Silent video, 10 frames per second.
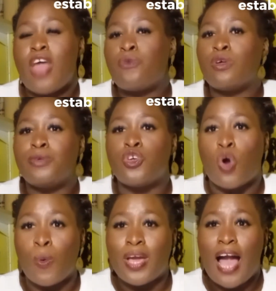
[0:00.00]
that will be
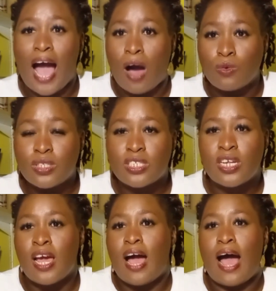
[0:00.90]
going
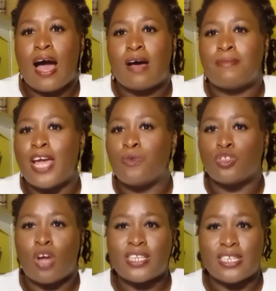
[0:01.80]
out and
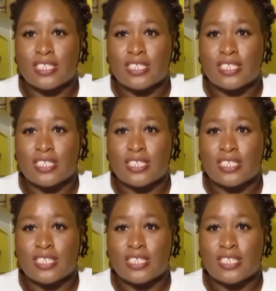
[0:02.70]
will not